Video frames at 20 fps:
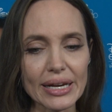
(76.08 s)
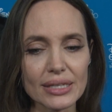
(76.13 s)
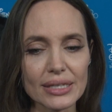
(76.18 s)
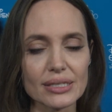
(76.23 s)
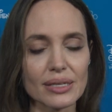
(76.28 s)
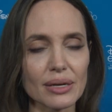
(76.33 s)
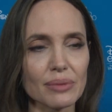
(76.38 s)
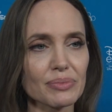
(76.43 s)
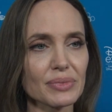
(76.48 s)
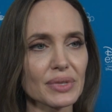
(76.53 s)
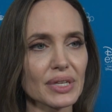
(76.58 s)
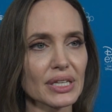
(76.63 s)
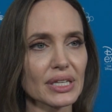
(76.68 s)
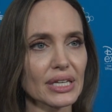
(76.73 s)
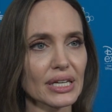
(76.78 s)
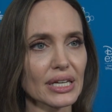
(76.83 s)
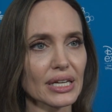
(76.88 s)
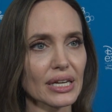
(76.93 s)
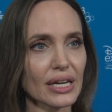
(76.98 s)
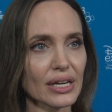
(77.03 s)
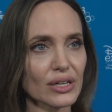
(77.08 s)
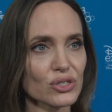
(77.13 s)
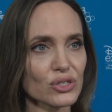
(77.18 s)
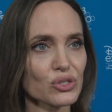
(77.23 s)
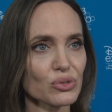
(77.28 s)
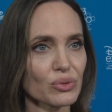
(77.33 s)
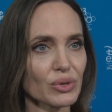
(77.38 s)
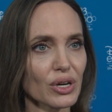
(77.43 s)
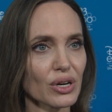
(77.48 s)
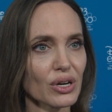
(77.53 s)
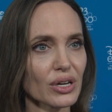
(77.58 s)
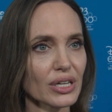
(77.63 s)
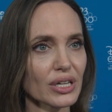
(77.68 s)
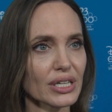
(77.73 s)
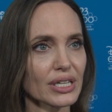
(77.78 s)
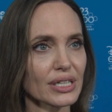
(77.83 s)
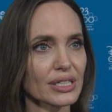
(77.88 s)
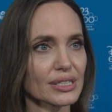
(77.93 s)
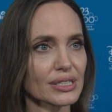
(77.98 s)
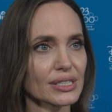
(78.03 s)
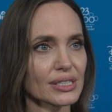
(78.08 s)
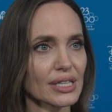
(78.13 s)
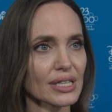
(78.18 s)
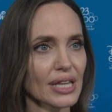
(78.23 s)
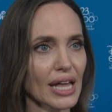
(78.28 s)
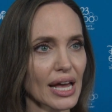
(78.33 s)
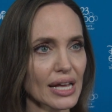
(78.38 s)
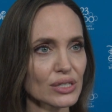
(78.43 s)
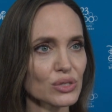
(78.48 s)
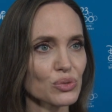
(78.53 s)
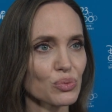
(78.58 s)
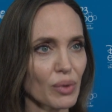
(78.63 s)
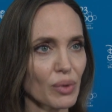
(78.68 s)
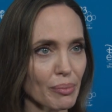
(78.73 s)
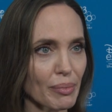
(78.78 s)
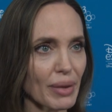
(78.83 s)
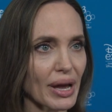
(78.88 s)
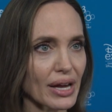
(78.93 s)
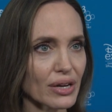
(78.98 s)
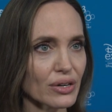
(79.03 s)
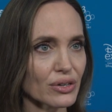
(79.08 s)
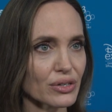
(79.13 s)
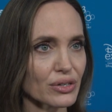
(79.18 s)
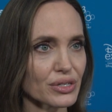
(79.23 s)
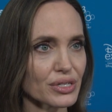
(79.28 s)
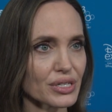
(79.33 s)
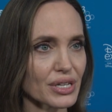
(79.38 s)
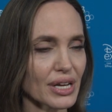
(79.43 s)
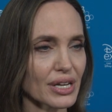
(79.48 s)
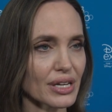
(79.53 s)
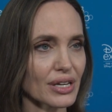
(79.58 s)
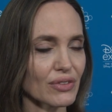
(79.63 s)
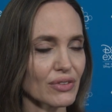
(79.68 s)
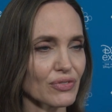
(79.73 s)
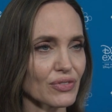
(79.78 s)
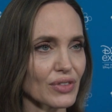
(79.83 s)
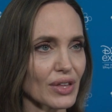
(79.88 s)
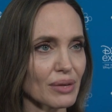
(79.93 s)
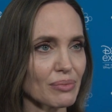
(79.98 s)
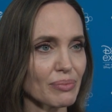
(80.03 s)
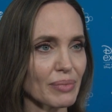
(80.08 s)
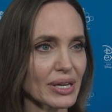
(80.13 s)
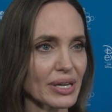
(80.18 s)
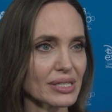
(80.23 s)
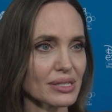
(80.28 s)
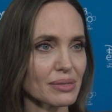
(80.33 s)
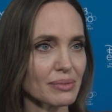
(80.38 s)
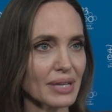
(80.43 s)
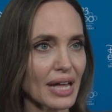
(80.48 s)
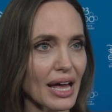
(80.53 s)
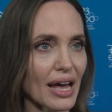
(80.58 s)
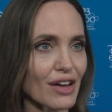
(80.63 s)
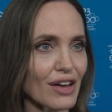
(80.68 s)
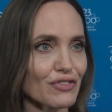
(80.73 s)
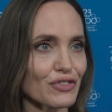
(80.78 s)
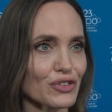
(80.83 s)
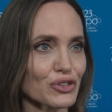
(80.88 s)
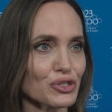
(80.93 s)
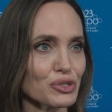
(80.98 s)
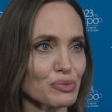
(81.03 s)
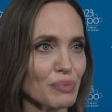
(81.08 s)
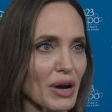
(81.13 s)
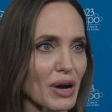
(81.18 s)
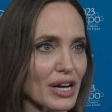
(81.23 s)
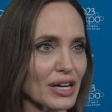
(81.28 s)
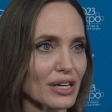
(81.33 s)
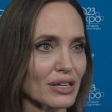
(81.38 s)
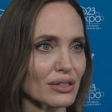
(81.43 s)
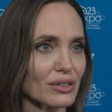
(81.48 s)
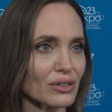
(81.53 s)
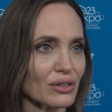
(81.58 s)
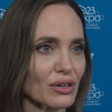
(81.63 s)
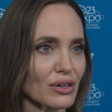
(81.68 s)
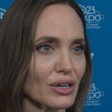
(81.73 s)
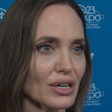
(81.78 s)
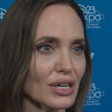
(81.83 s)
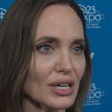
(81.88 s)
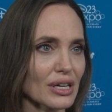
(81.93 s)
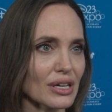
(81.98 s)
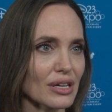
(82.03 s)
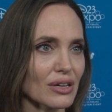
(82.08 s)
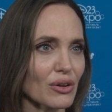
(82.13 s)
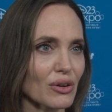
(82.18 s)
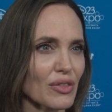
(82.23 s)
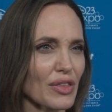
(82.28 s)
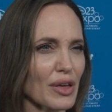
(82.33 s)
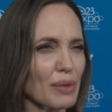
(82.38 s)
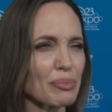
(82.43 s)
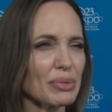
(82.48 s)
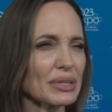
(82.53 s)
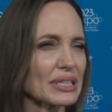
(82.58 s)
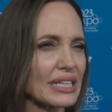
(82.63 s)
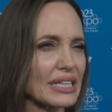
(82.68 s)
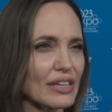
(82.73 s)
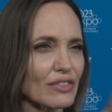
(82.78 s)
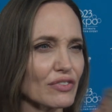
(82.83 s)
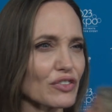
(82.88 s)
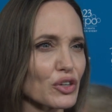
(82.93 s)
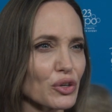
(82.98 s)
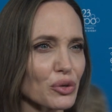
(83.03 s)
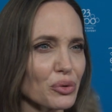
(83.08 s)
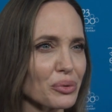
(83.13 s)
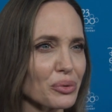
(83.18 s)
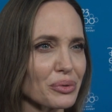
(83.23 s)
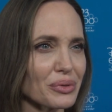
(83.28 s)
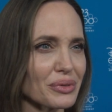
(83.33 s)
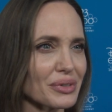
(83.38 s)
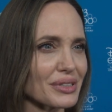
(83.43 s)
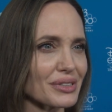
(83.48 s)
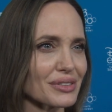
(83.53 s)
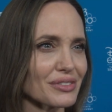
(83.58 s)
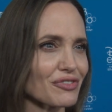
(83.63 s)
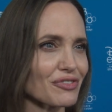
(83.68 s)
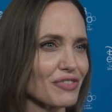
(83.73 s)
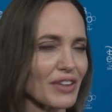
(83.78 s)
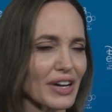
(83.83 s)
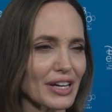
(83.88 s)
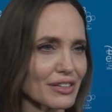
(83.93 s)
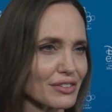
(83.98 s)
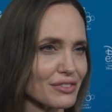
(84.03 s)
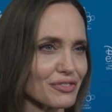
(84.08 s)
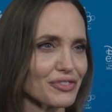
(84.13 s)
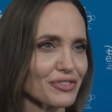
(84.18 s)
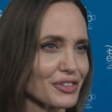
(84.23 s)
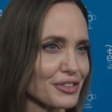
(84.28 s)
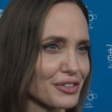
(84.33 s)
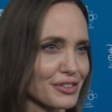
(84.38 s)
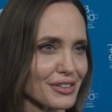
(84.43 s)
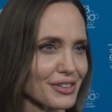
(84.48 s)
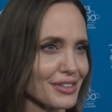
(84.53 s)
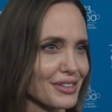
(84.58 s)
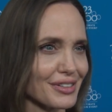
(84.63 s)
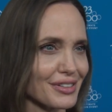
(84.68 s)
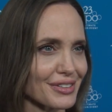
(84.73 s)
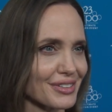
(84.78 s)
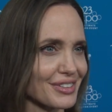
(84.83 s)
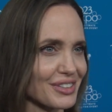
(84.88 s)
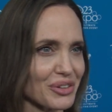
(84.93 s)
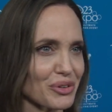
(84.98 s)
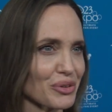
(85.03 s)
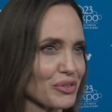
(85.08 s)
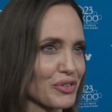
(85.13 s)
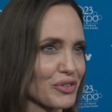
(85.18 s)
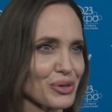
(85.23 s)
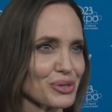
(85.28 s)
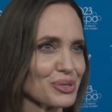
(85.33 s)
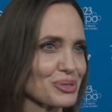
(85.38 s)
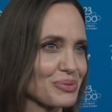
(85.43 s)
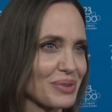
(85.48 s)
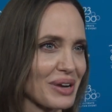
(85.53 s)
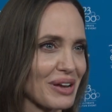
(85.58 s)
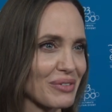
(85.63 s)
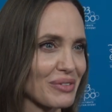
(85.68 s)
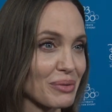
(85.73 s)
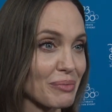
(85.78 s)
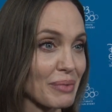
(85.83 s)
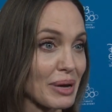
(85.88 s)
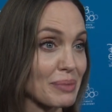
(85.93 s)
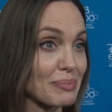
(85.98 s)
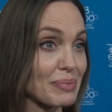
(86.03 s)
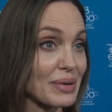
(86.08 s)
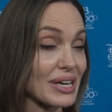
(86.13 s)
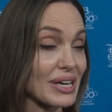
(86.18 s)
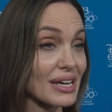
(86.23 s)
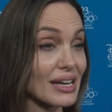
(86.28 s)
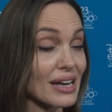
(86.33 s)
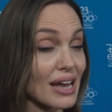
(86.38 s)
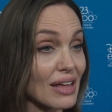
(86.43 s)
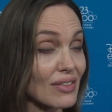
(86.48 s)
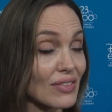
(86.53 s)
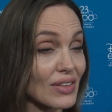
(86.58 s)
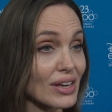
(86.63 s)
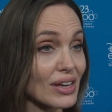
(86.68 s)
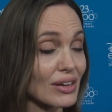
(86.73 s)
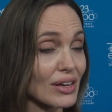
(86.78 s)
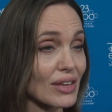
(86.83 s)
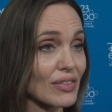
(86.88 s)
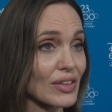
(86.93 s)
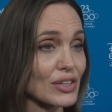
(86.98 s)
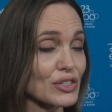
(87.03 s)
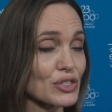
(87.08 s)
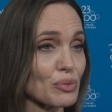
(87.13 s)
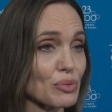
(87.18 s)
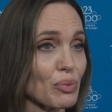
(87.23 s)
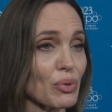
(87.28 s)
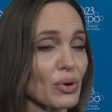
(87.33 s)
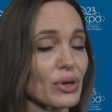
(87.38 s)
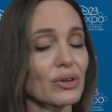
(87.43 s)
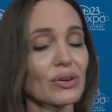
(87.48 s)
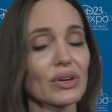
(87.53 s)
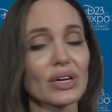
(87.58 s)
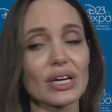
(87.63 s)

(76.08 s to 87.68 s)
something that connects to an audience, then that's what matters. And if it makes them laugh or smile or they believe you fighting for the universe or whatever it may be, and they support you,